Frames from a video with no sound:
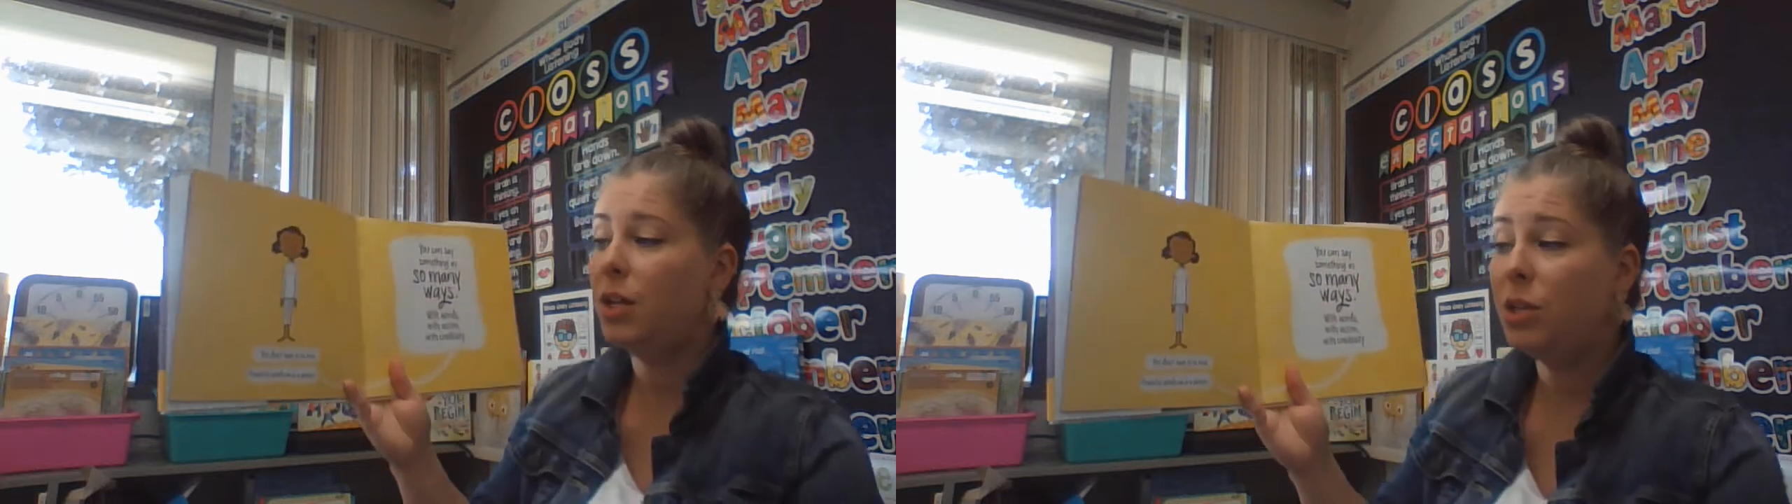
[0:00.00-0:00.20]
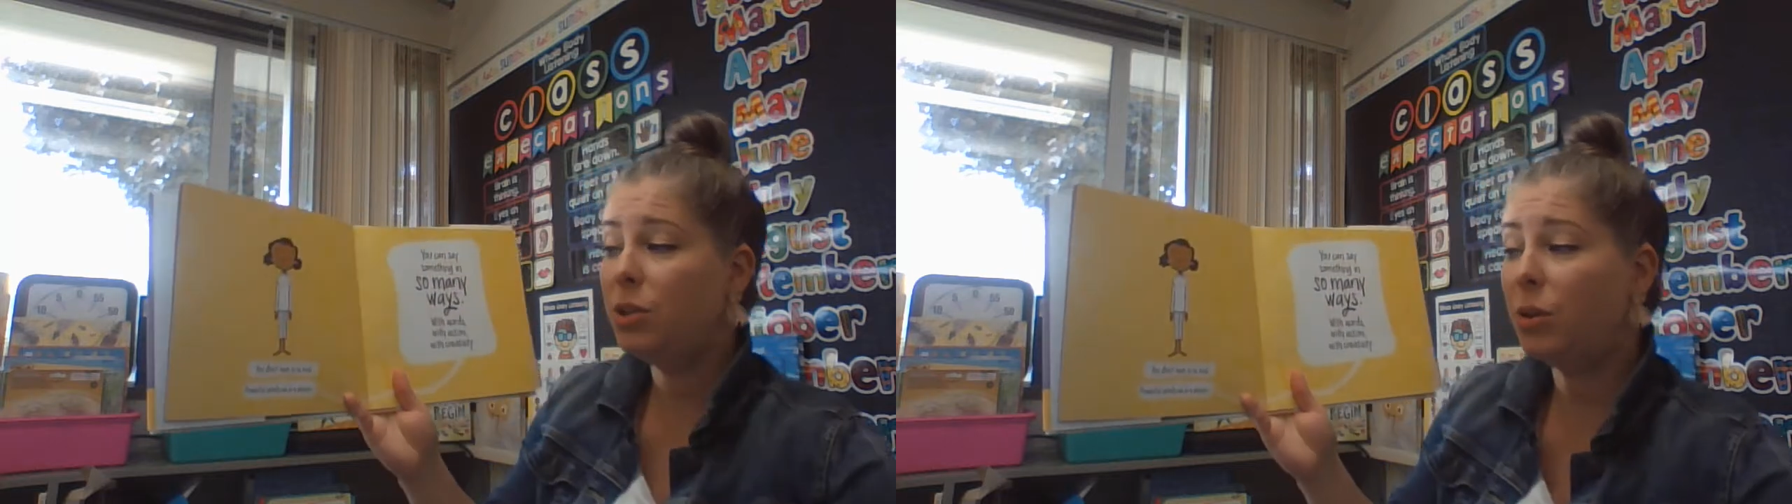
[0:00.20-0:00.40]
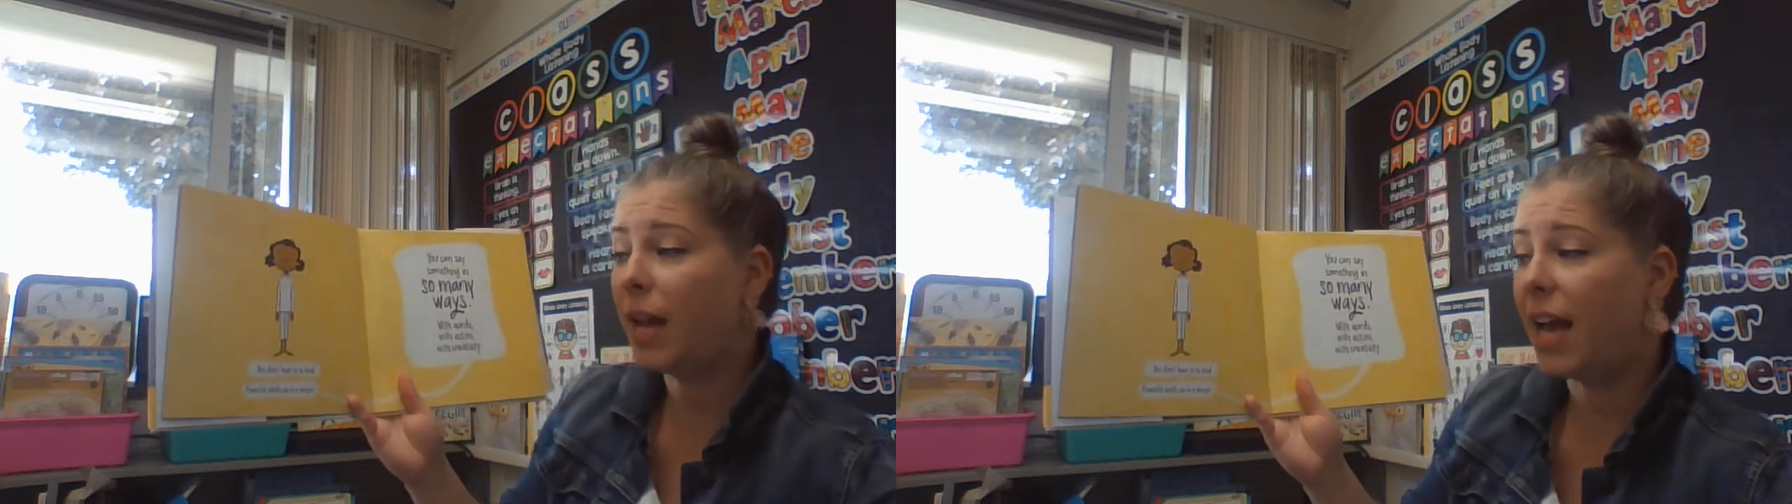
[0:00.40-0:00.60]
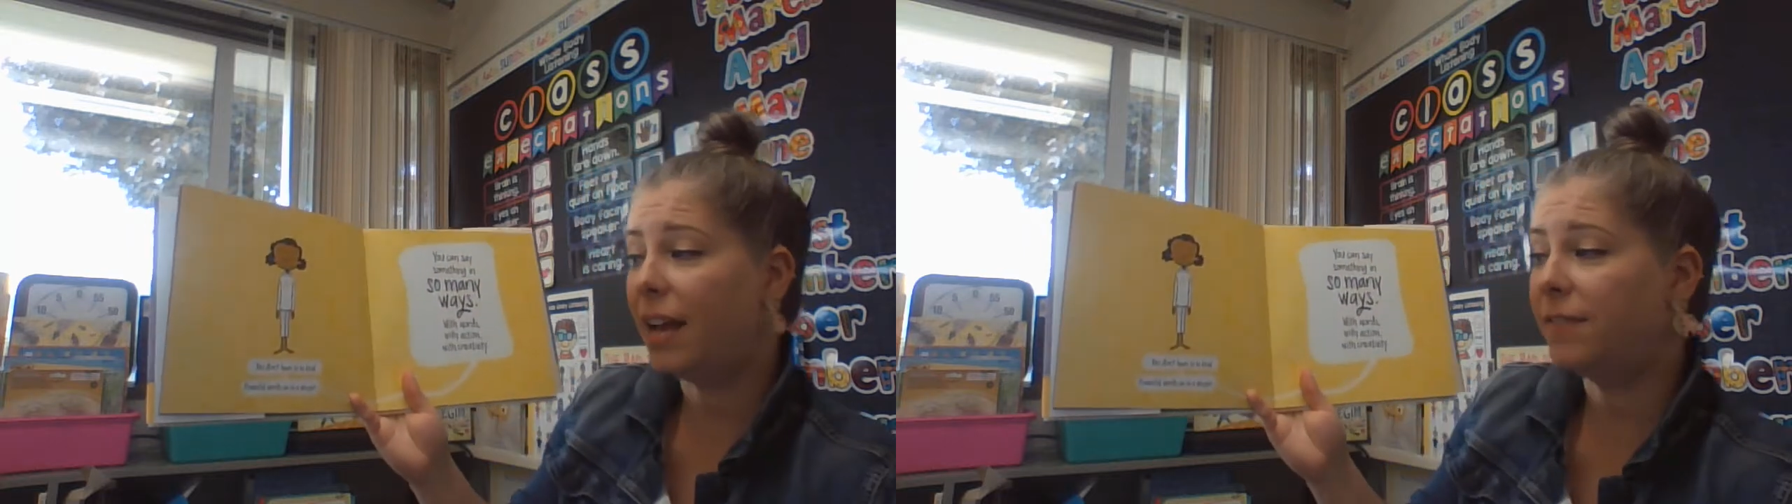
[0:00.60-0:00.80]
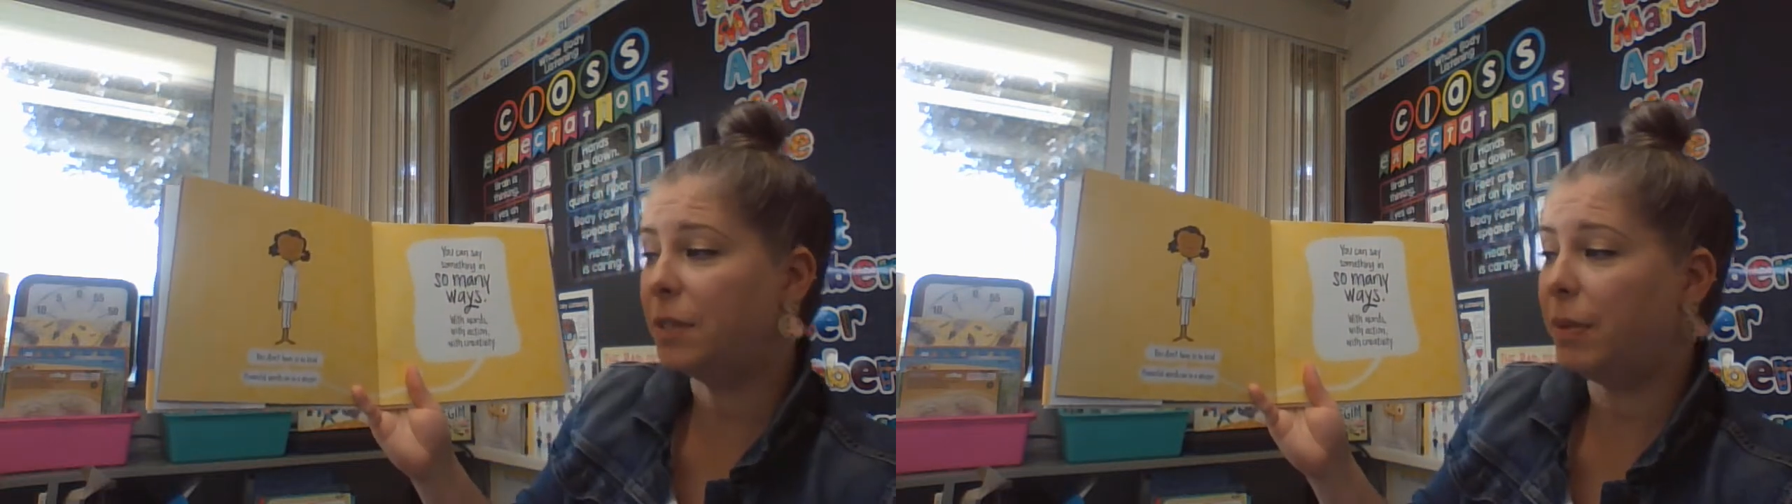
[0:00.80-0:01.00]
You don't
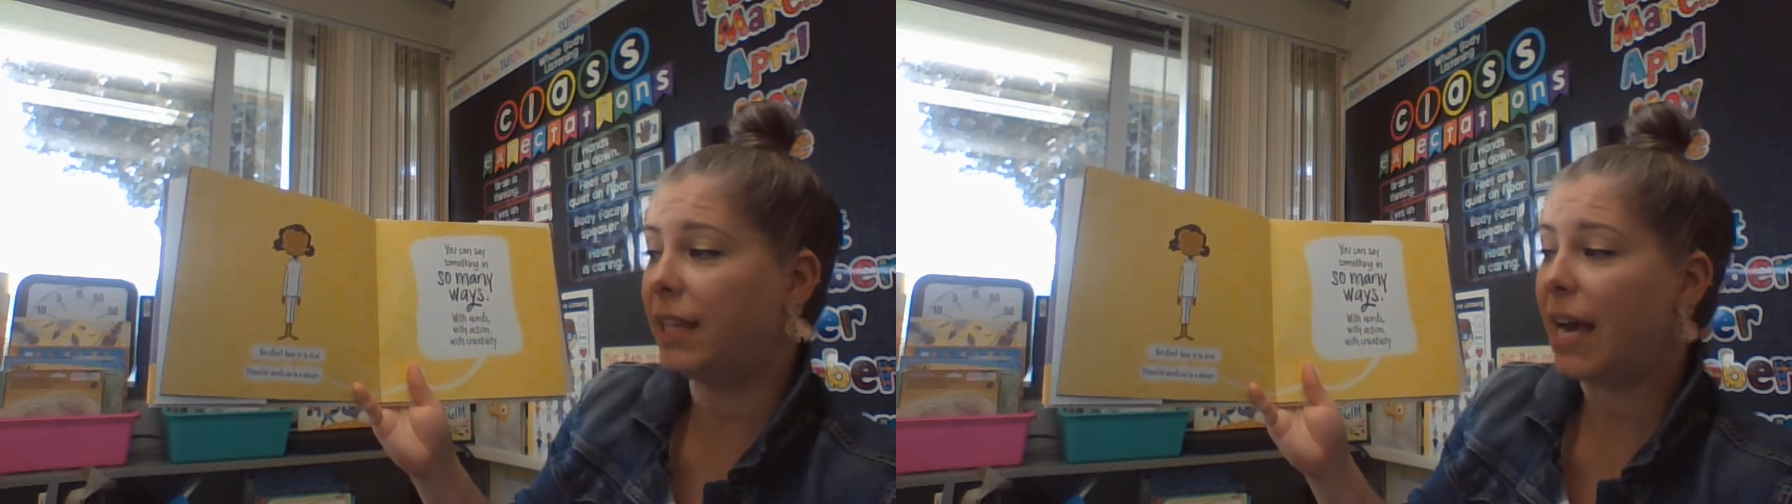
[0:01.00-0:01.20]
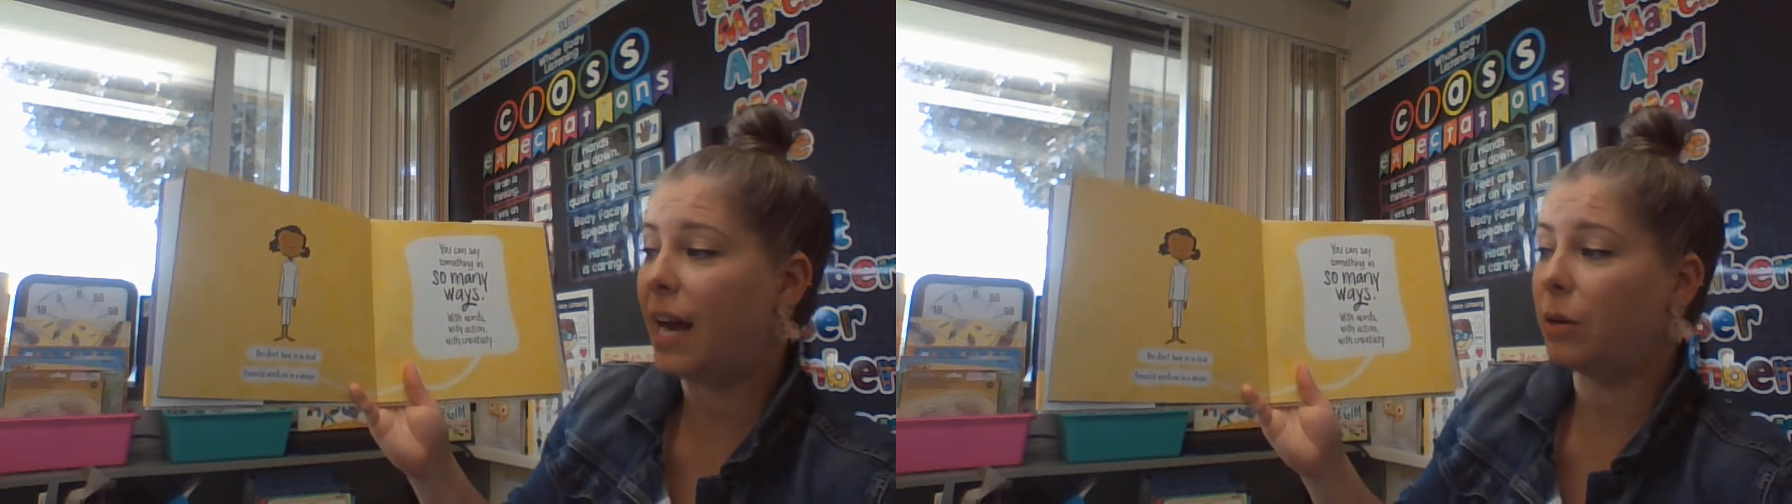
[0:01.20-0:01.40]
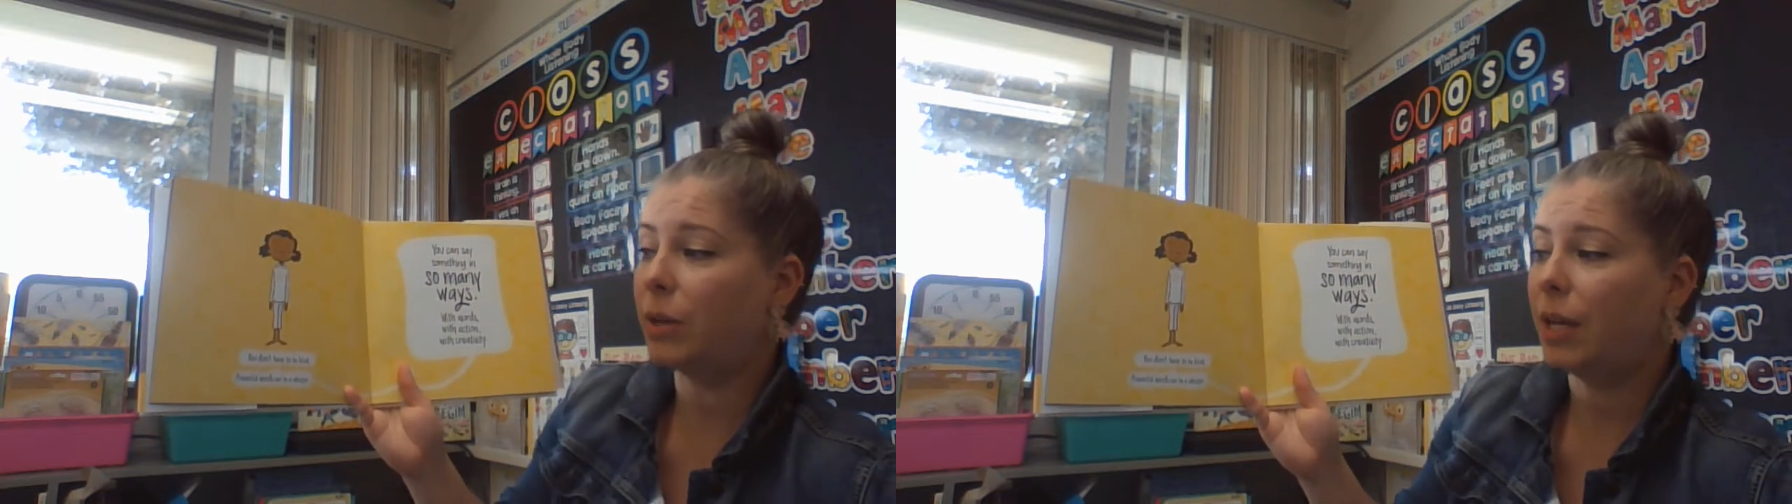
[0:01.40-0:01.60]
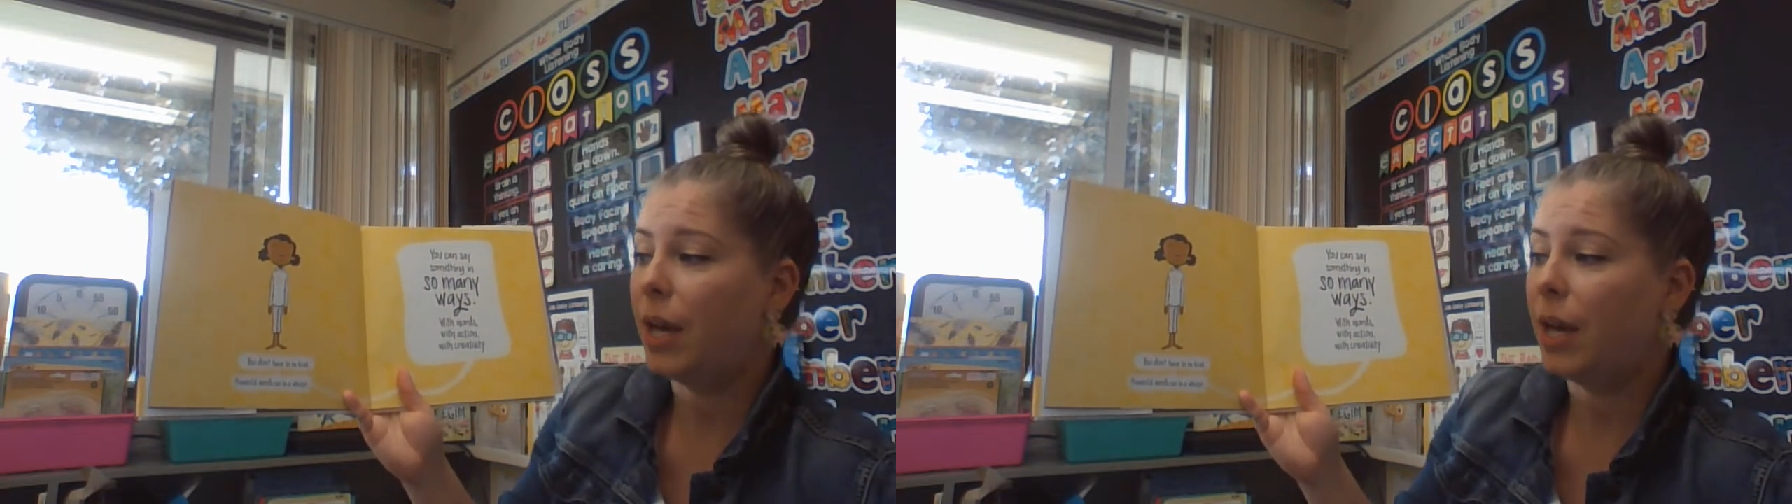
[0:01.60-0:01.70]
have to be loud.